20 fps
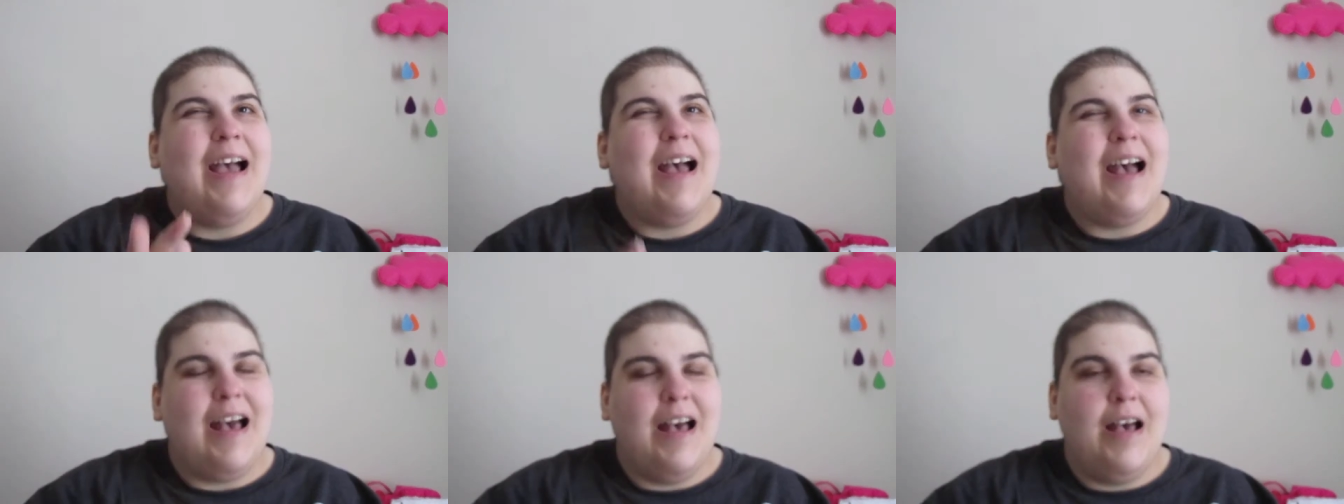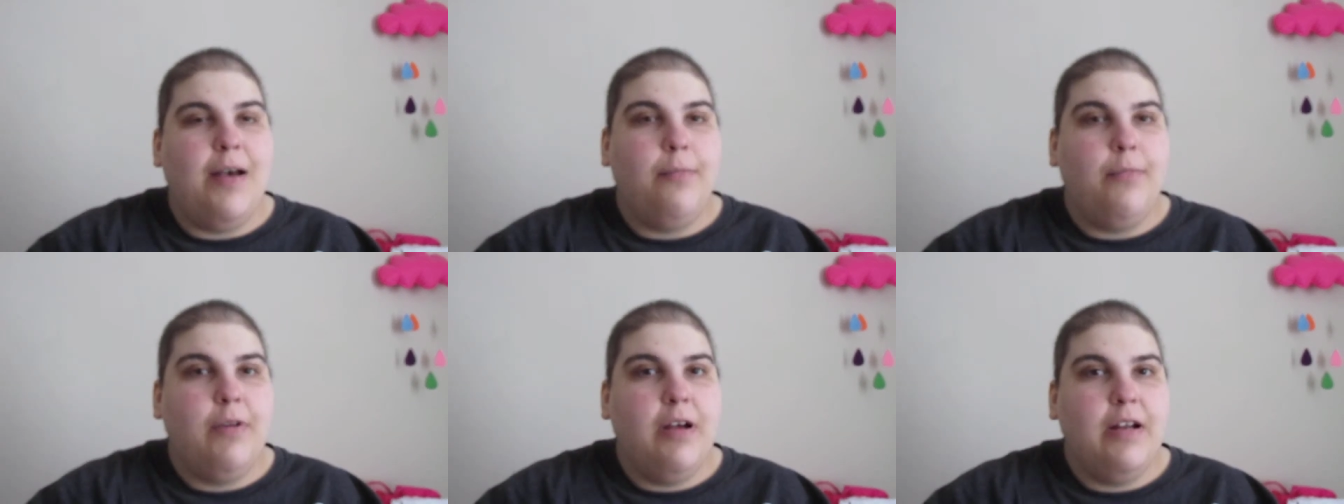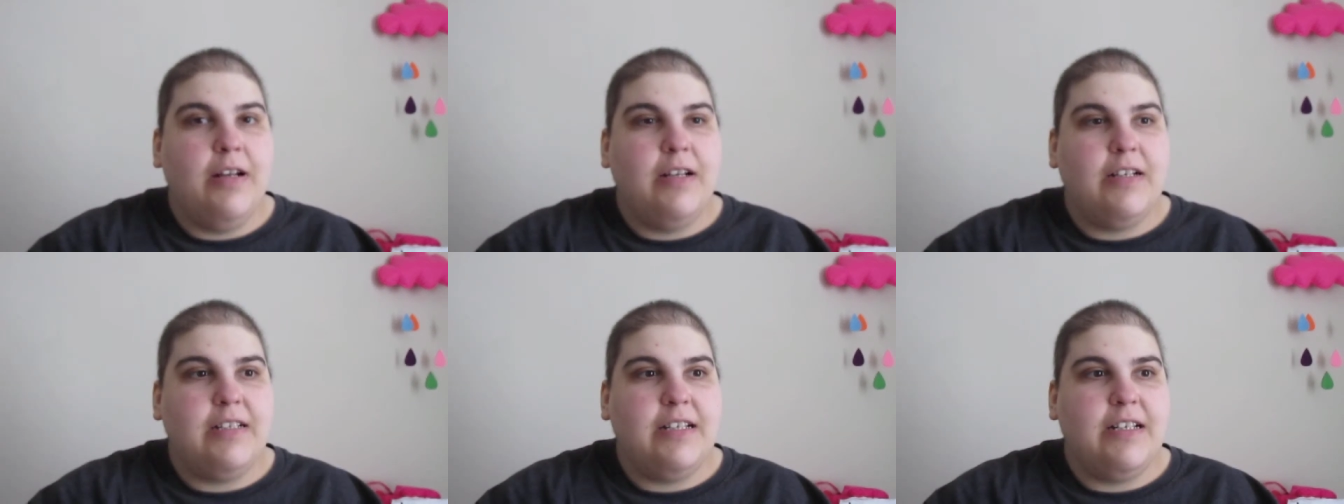I'm not
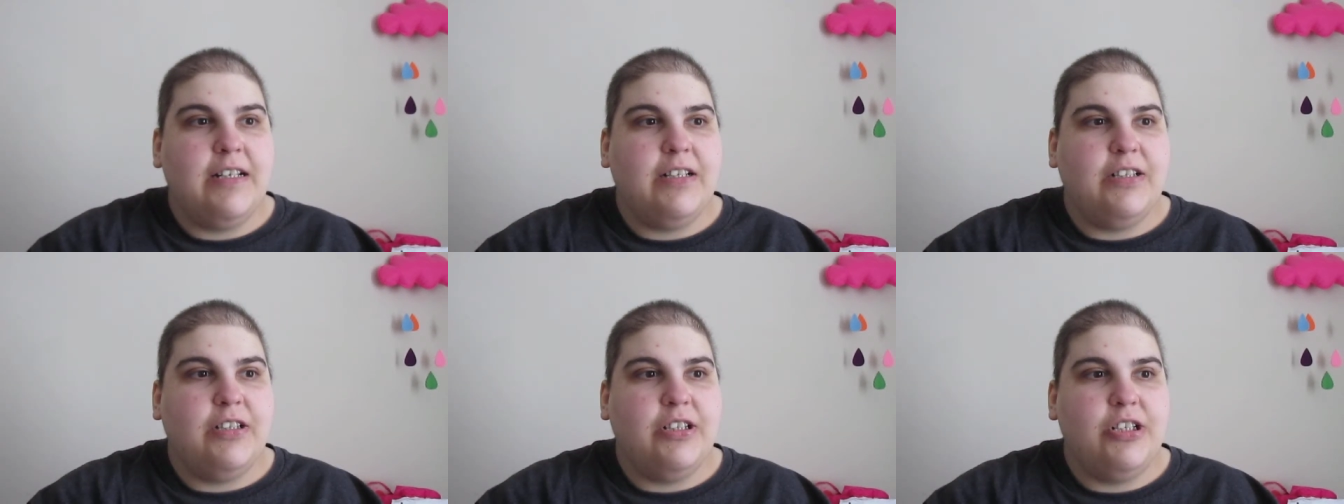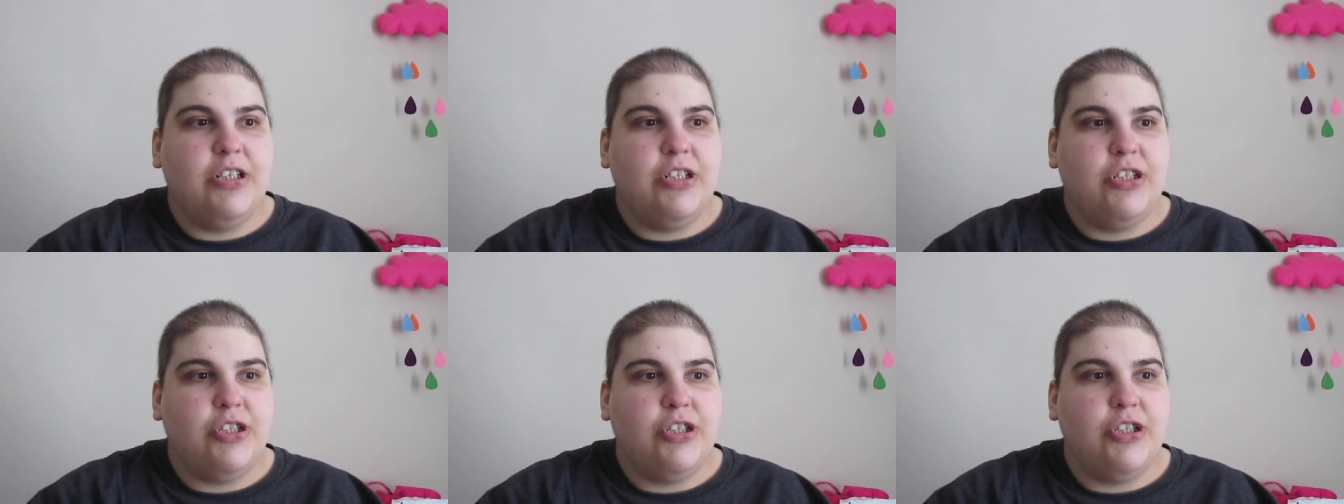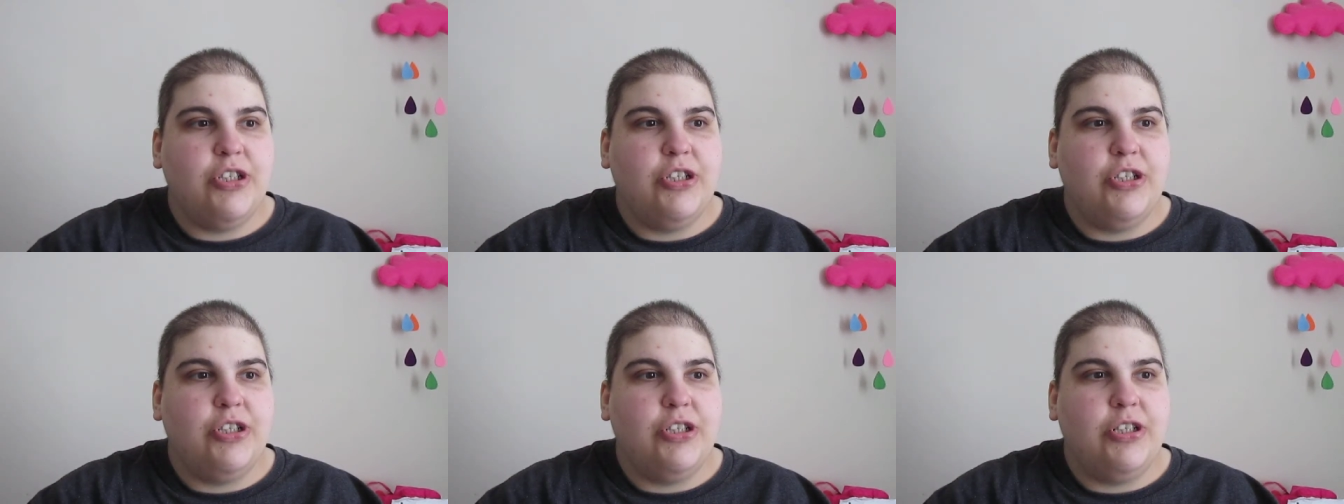exactly
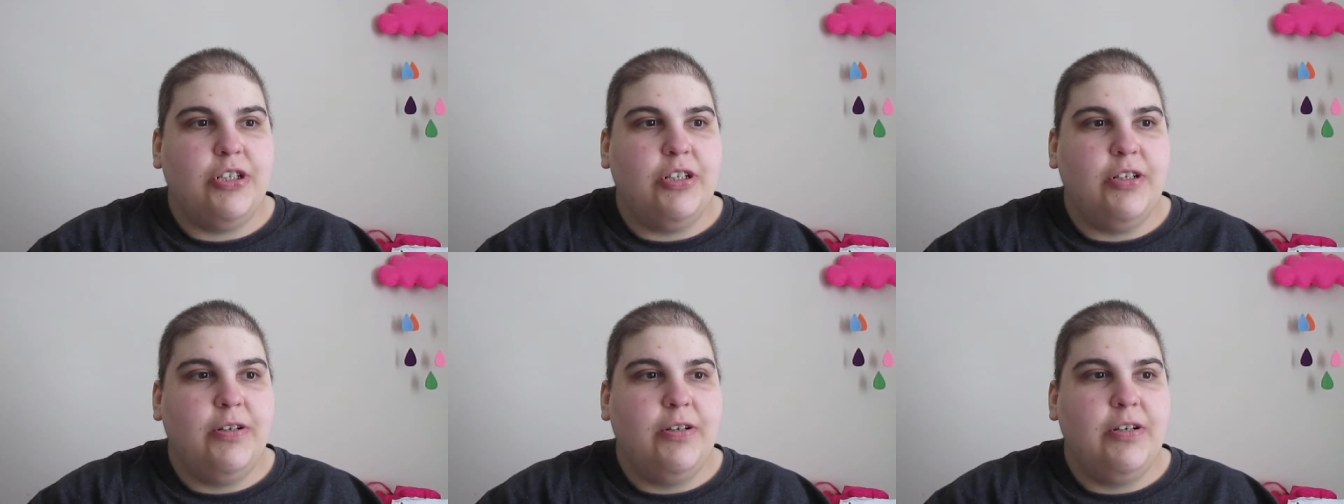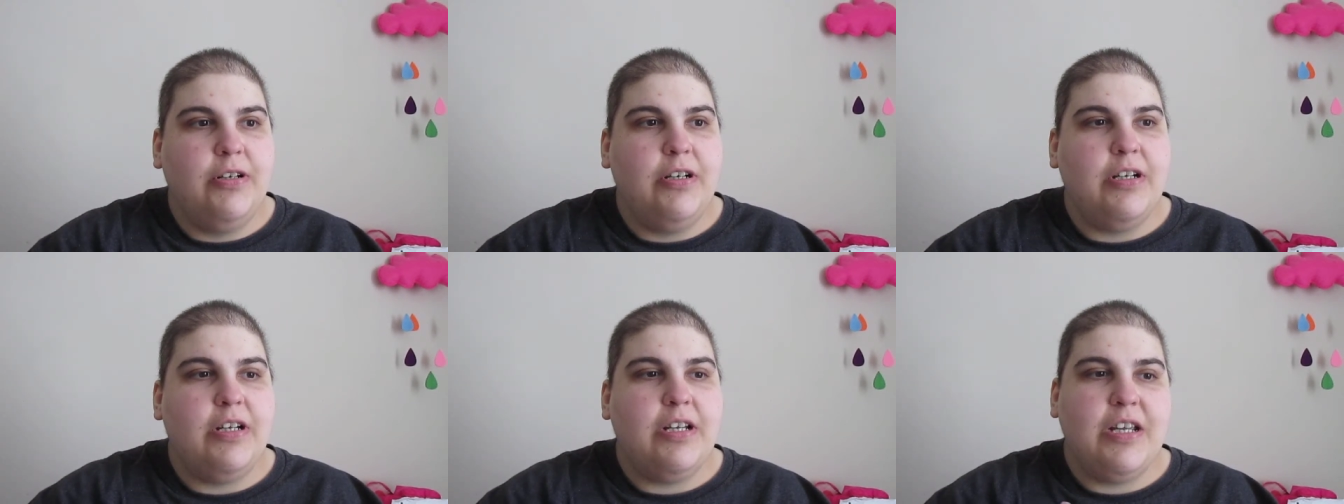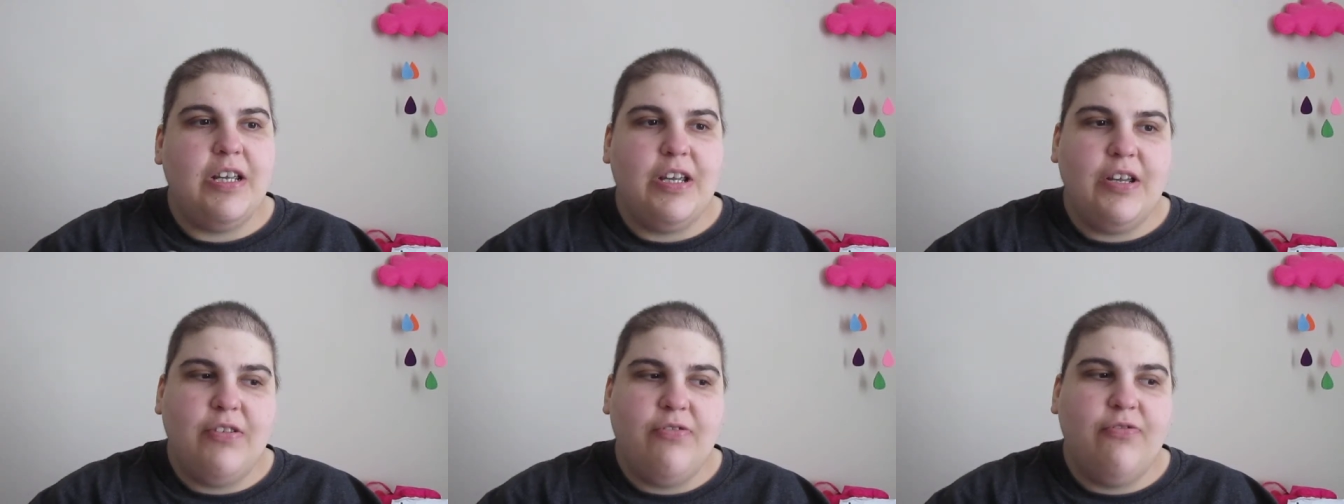sure
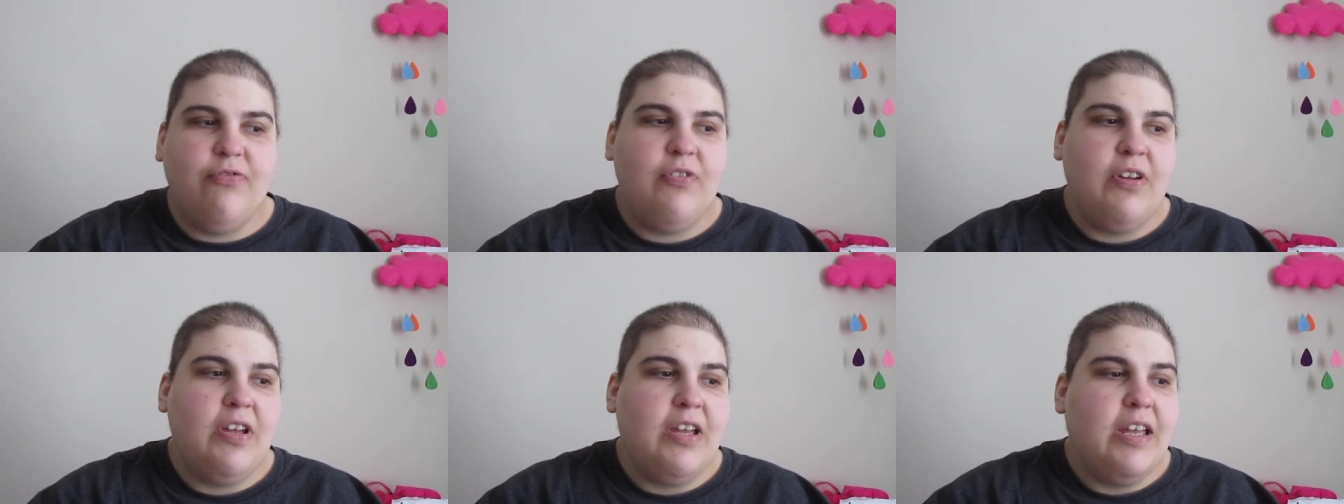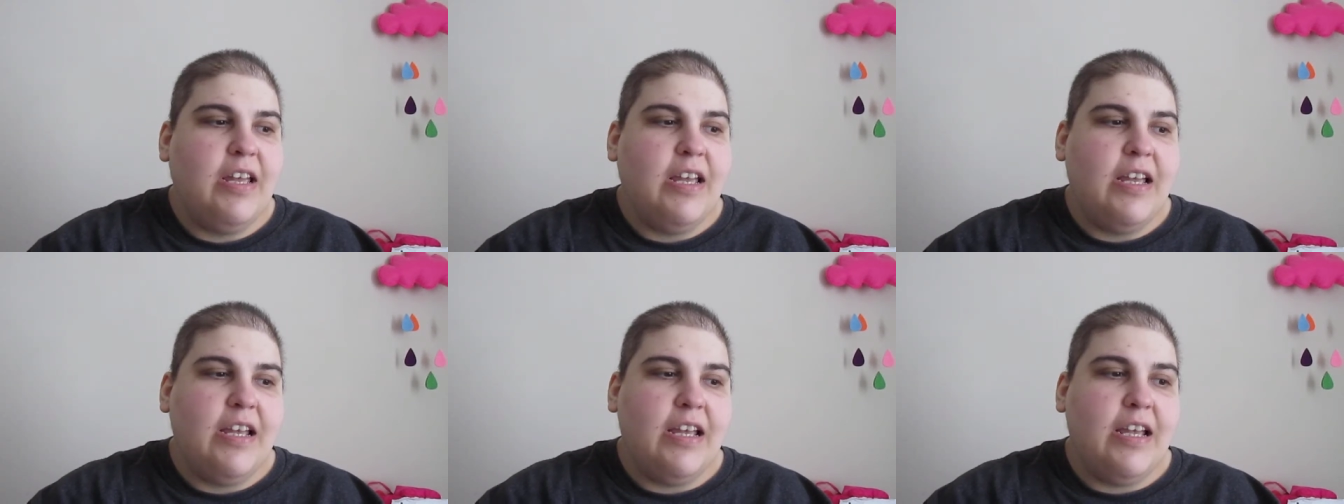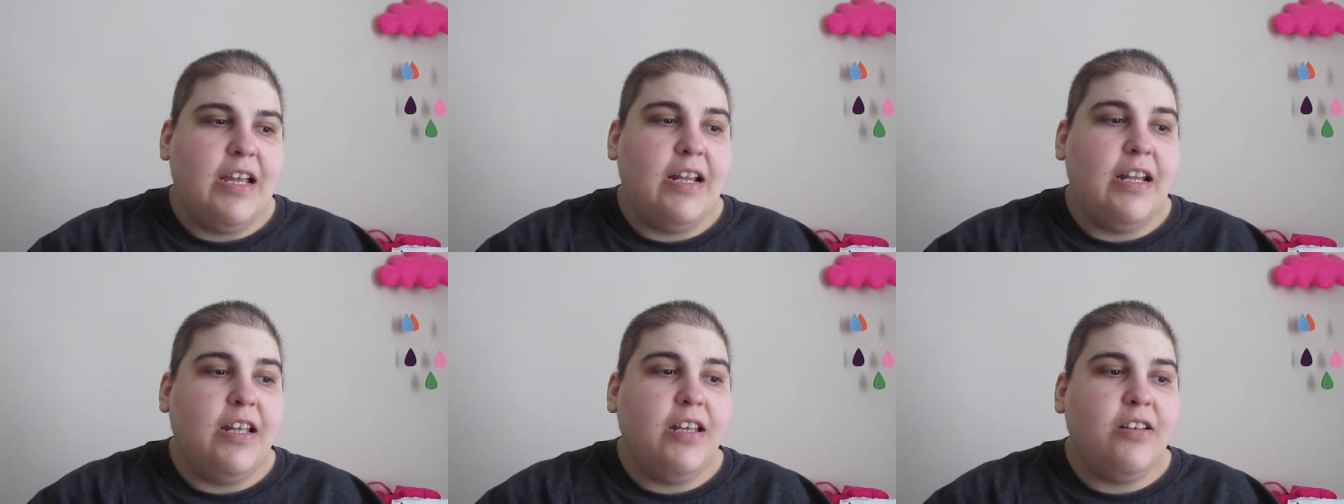if
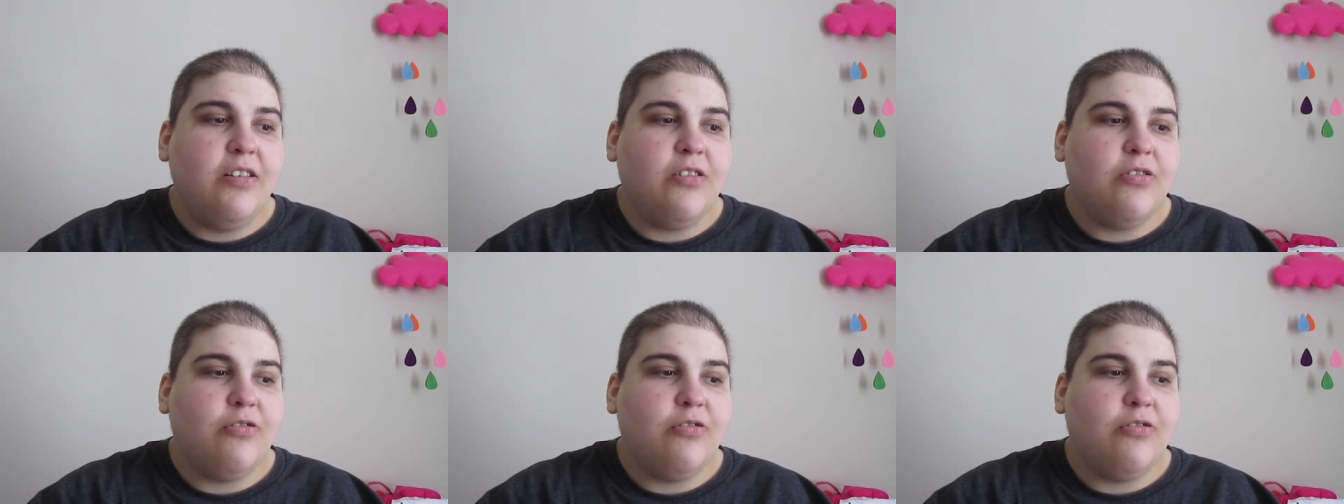it is